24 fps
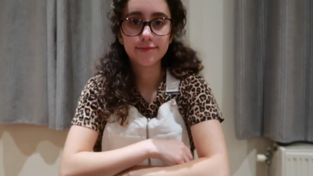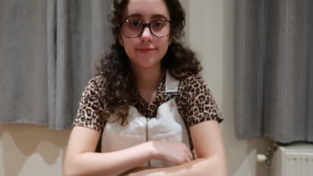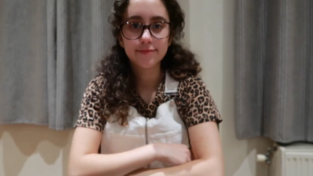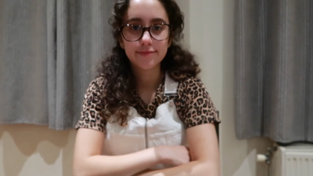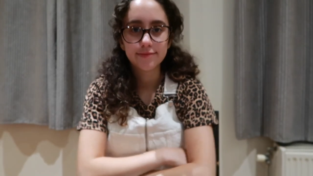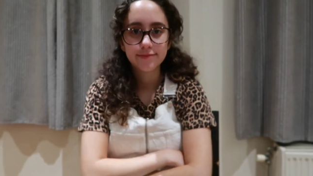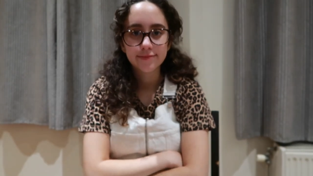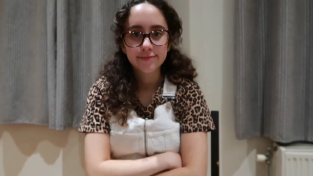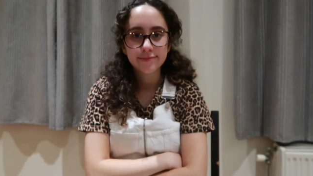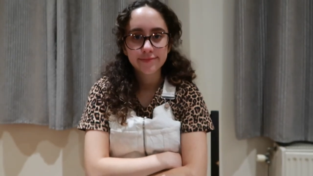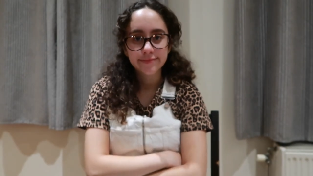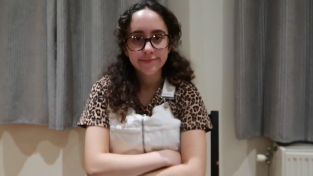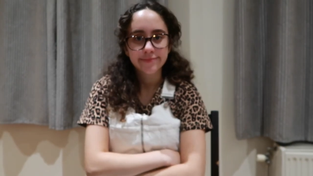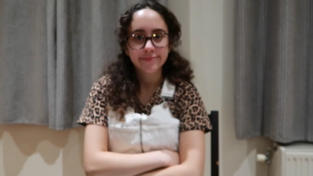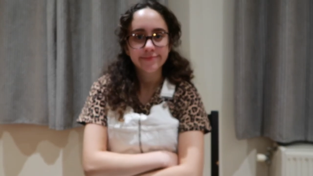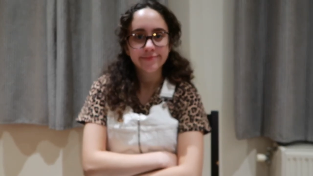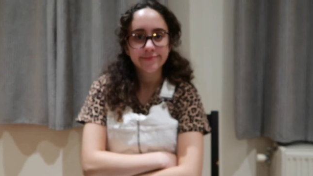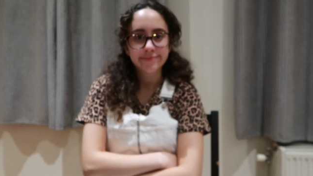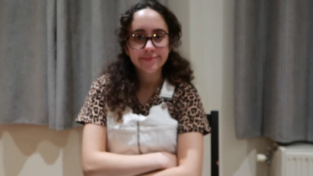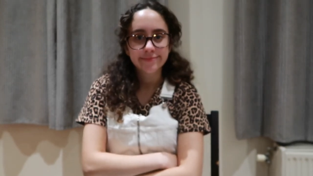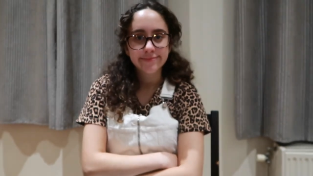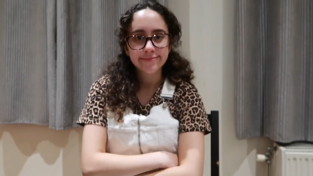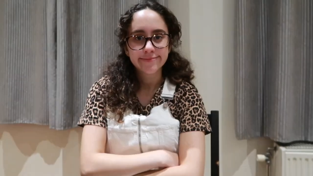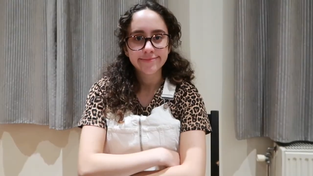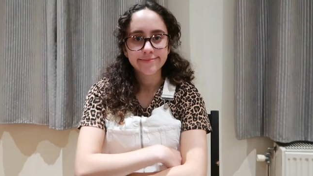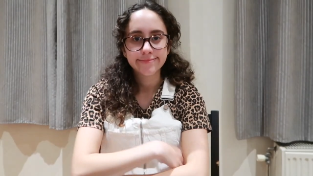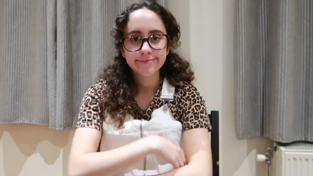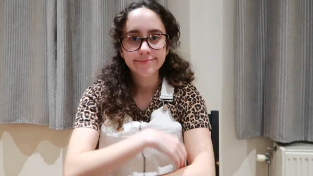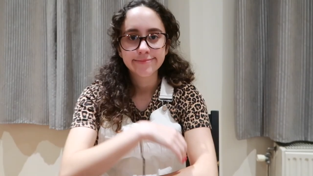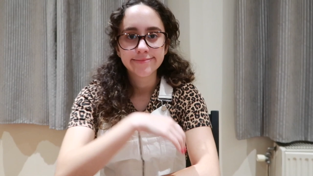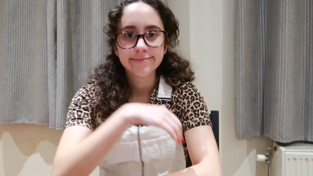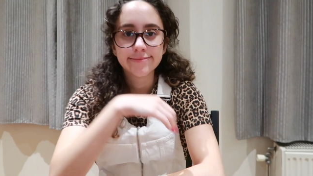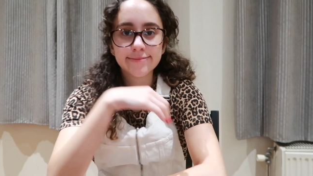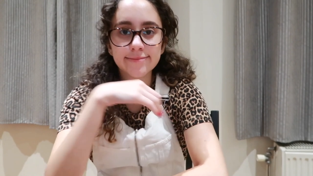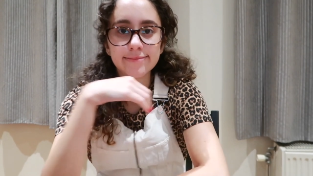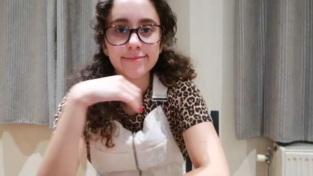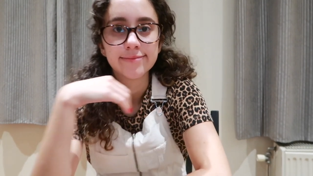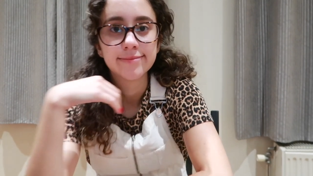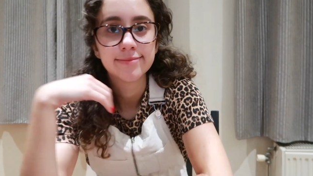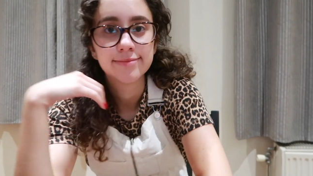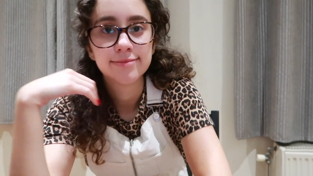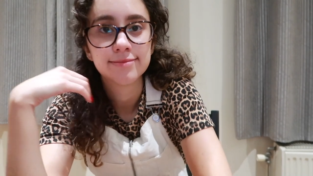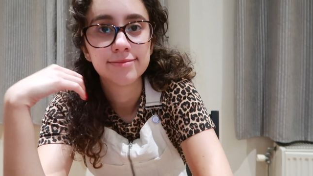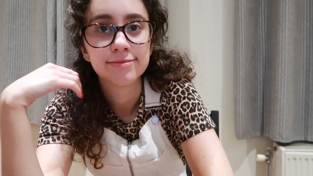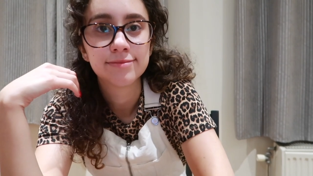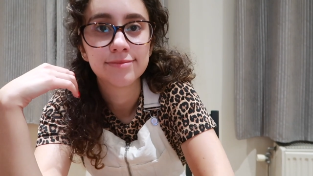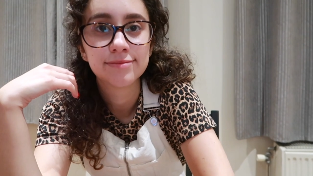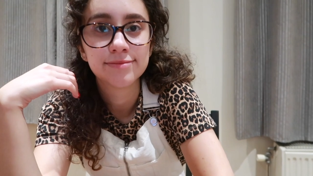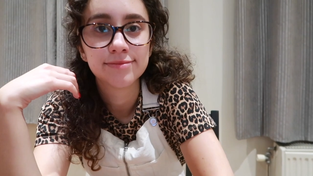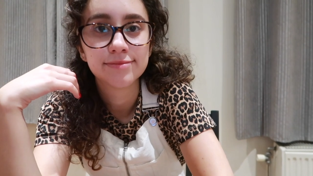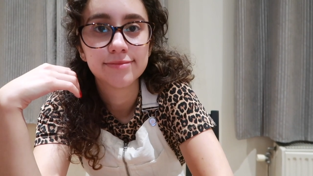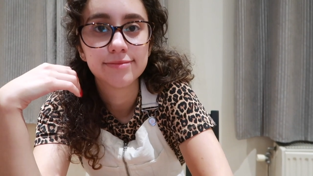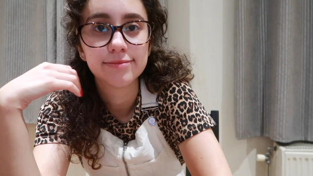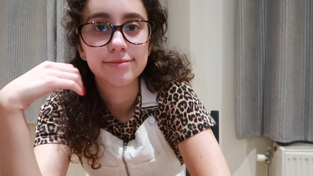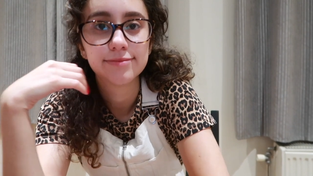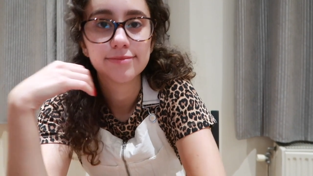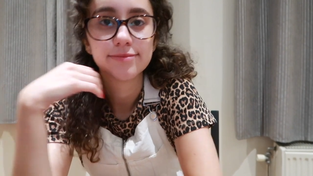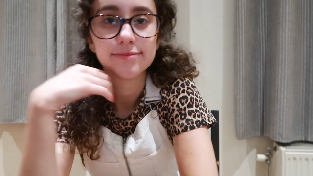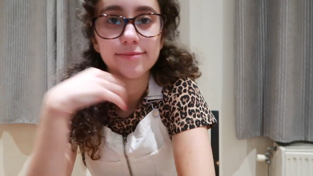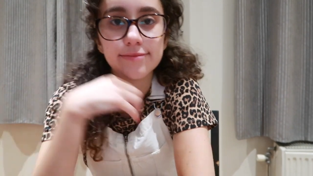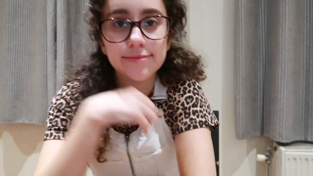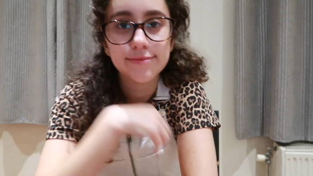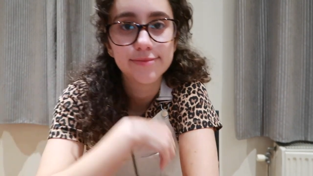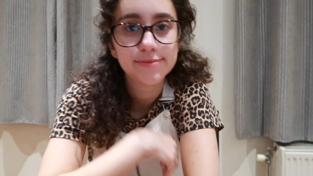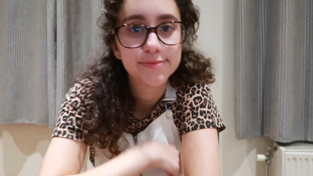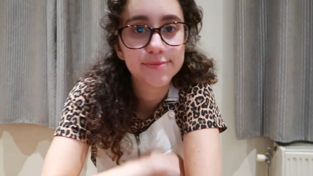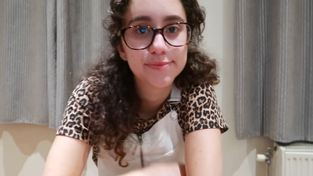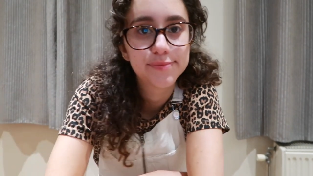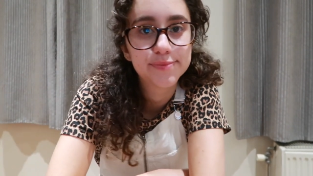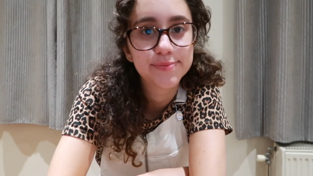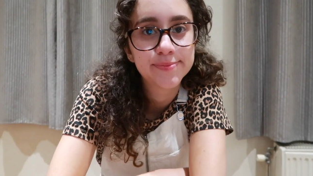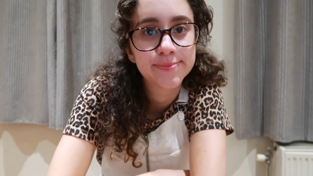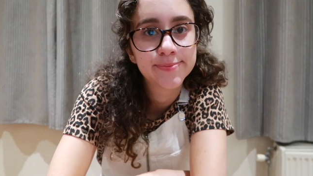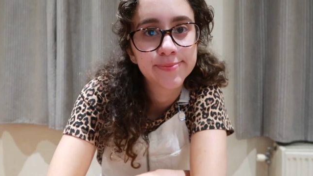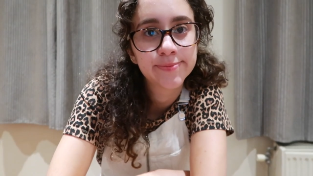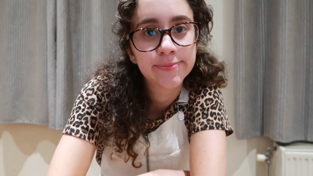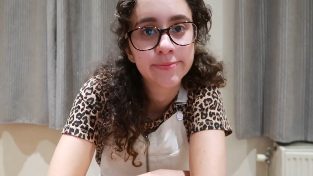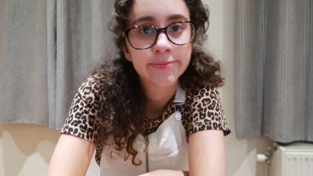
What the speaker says: (no one is talking)